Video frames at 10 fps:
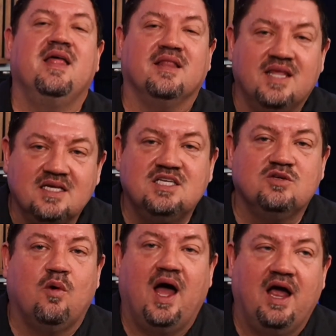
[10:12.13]
This is
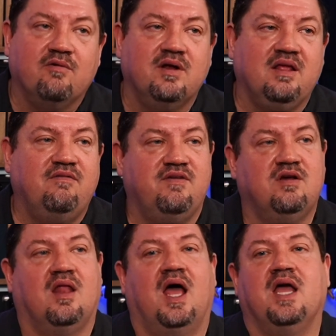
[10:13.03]
why I really
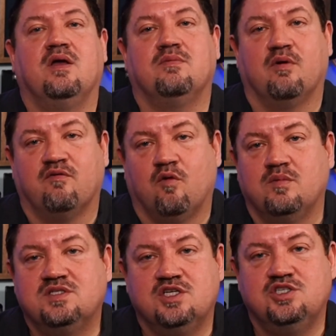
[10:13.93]
feel like
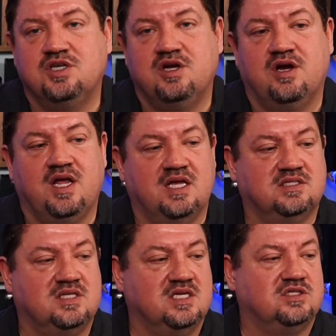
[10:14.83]
performance engineering
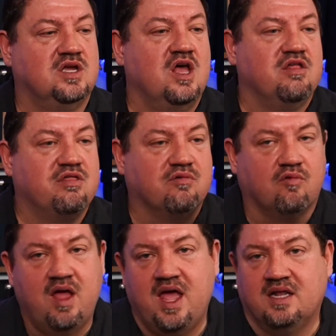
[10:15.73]
is this
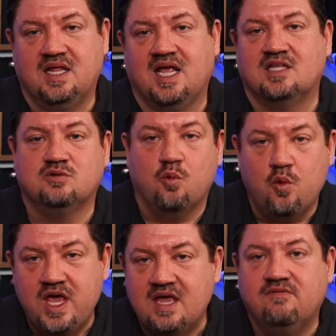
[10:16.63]
thread that gets
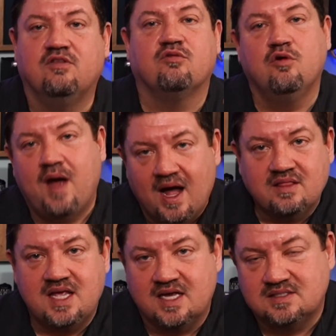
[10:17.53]
weaved throughout
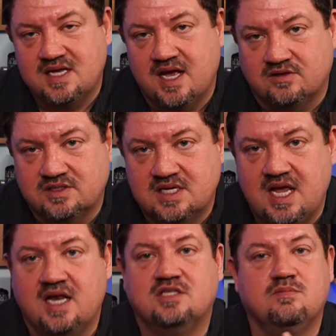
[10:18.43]
the
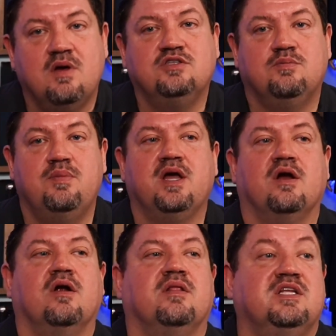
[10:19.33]
SDLC, and it's much
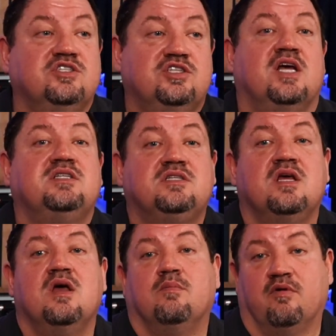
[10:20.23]
bigger than just
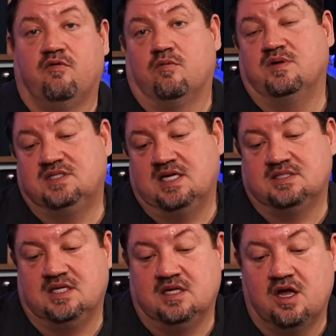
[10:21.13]
performance
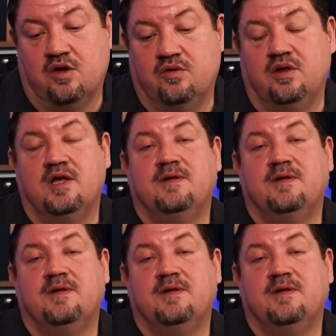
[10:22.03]
testing the code.